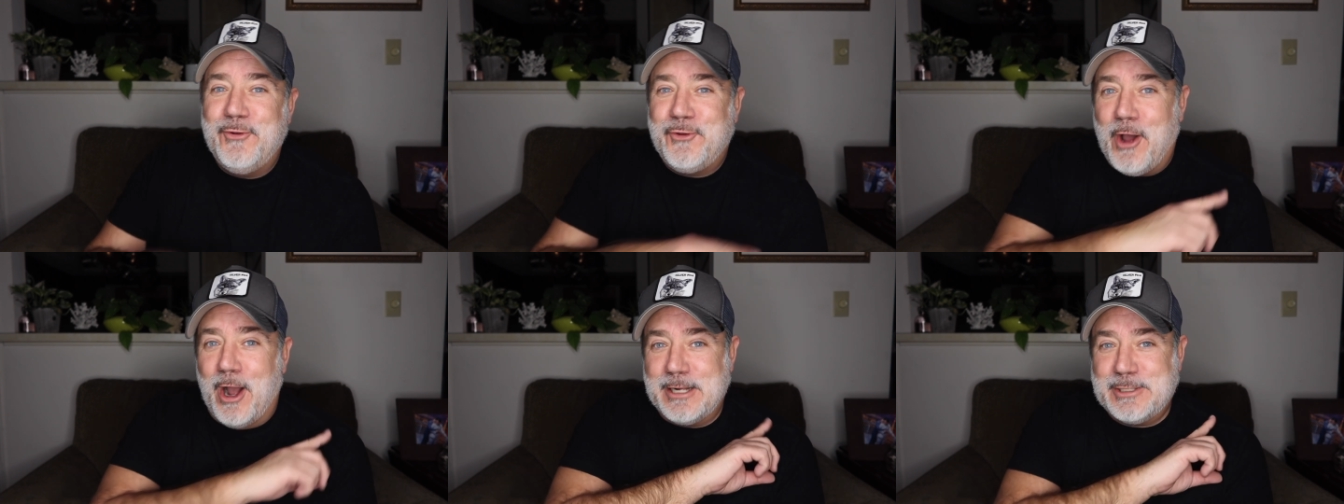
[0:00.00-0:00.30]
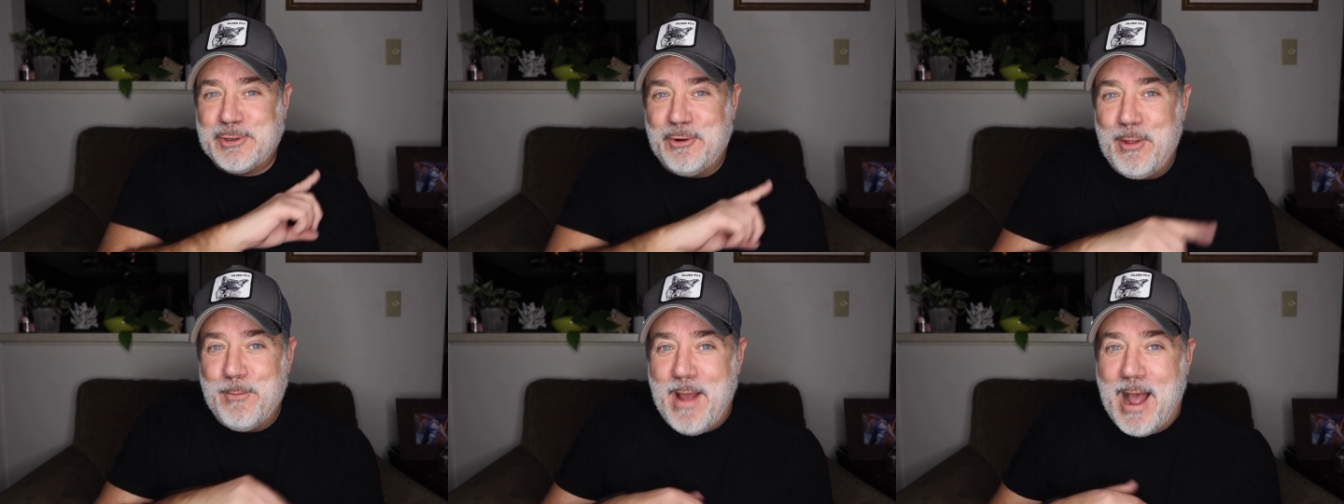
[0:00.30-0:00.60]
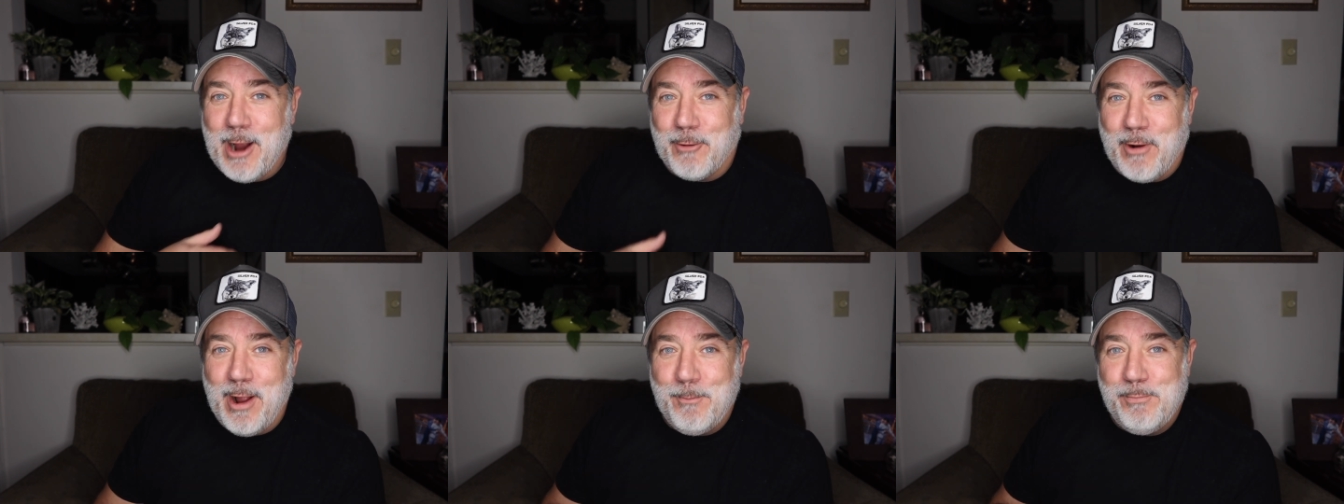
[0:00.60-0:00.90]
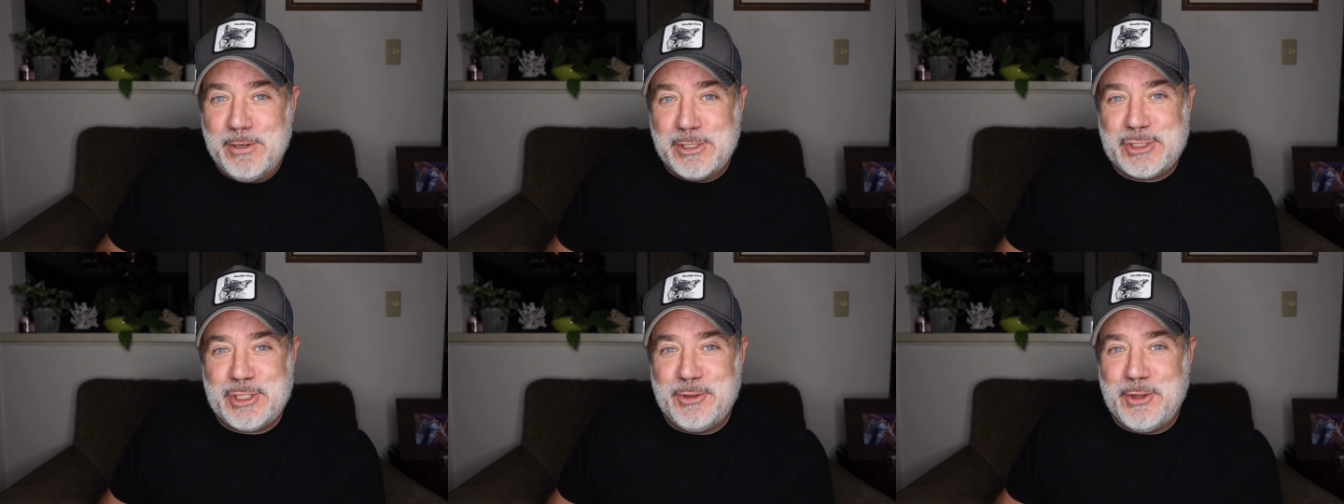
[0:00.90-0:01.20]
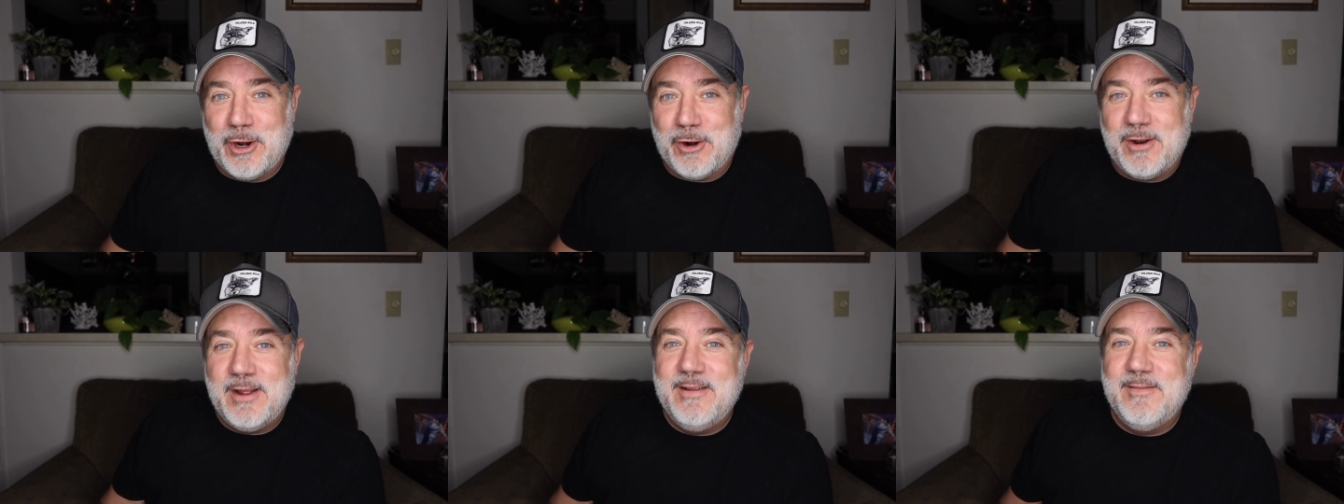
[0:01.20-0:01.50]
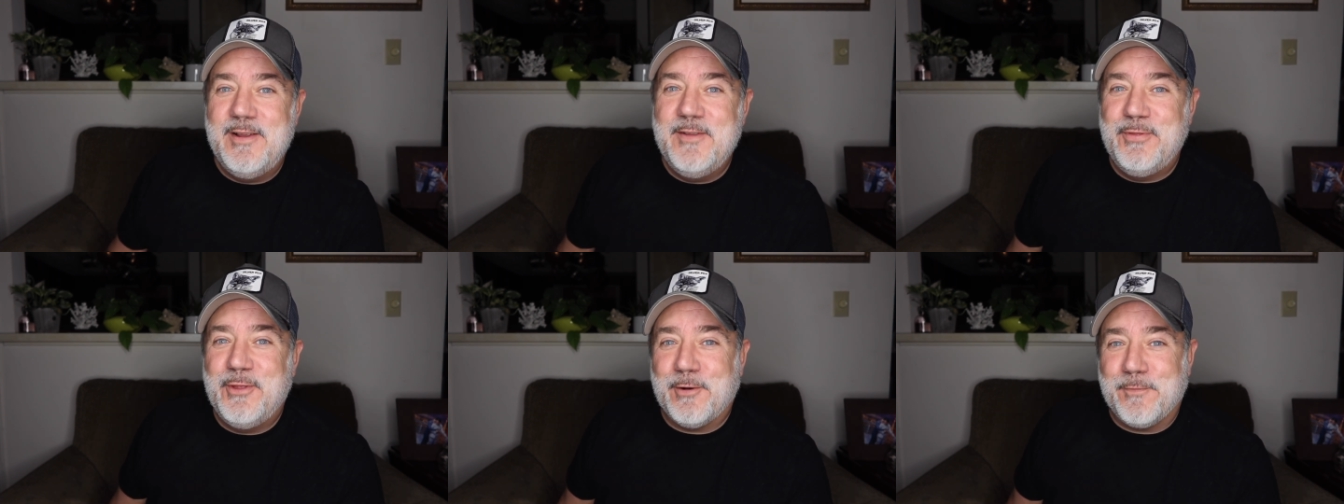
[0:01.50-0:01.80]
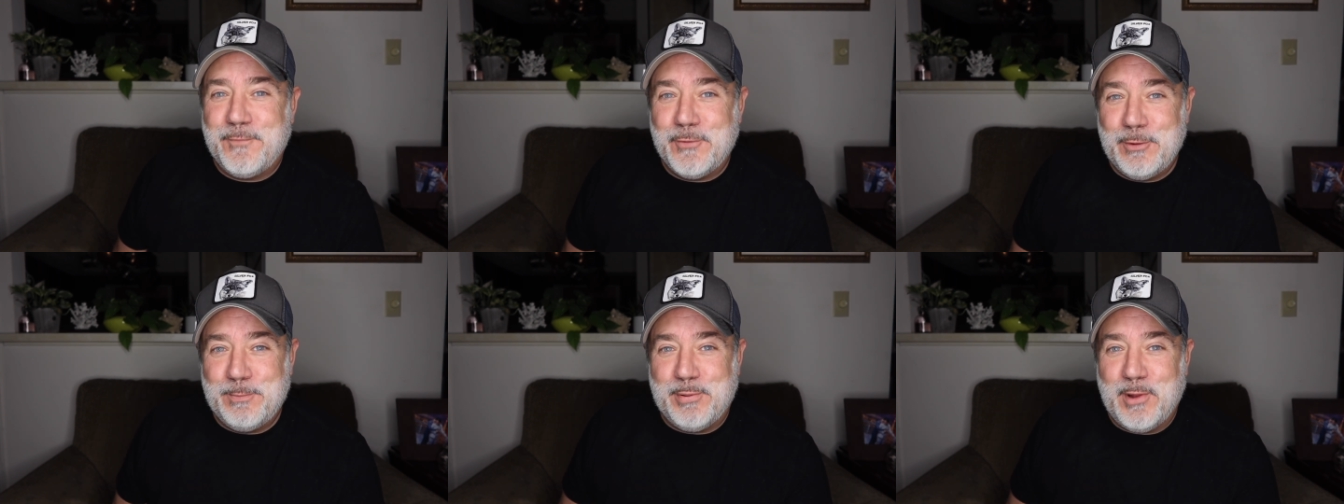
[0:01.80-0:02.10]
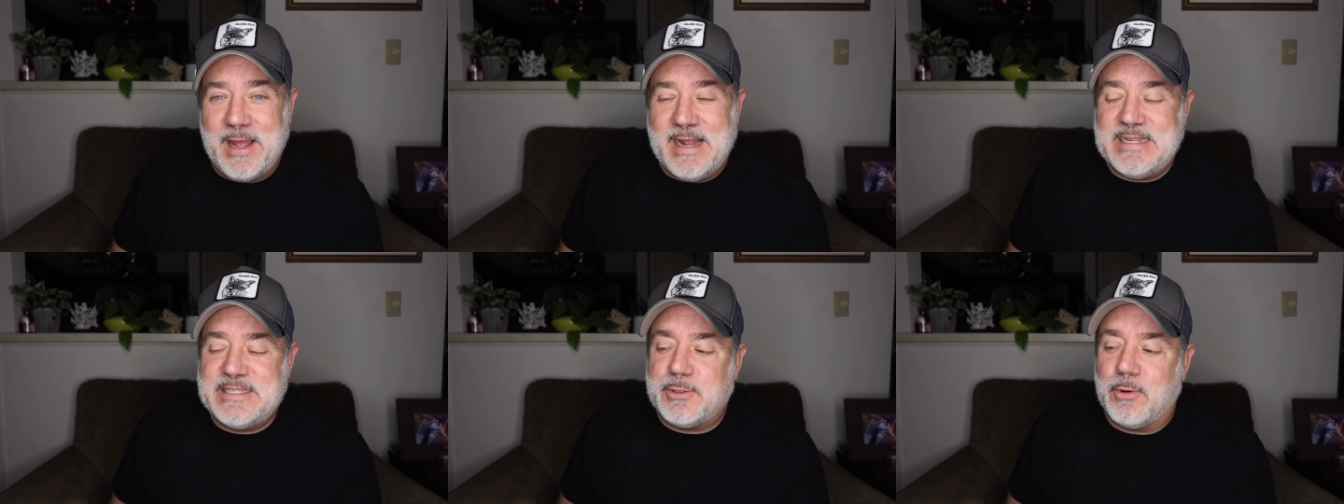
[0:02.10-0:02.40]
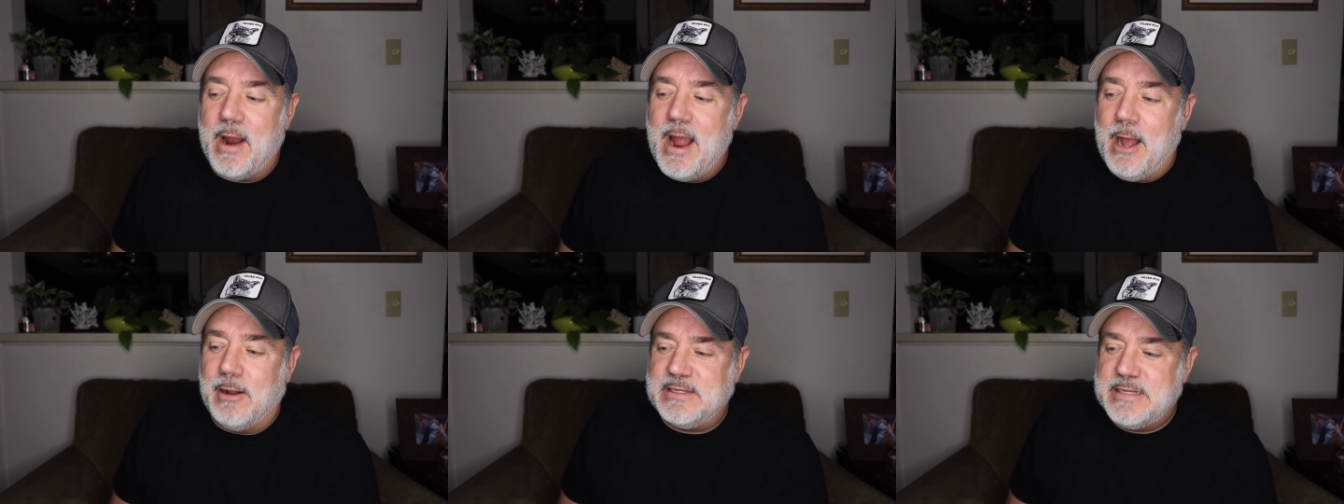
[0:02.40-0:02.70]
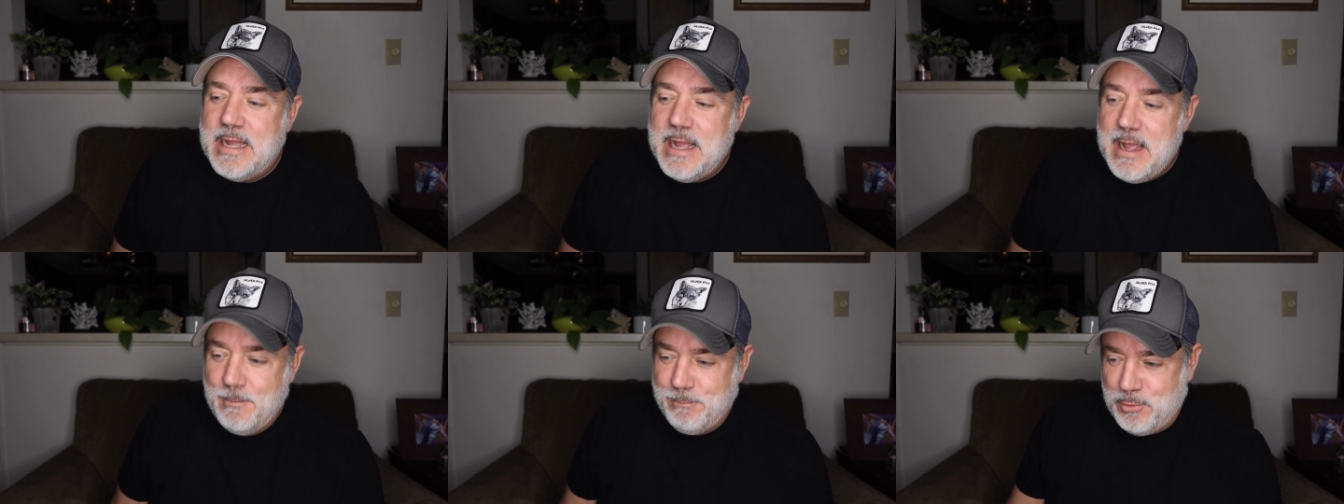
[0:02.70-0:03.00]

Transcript: the dogs are in the background pushing their, their food plates around.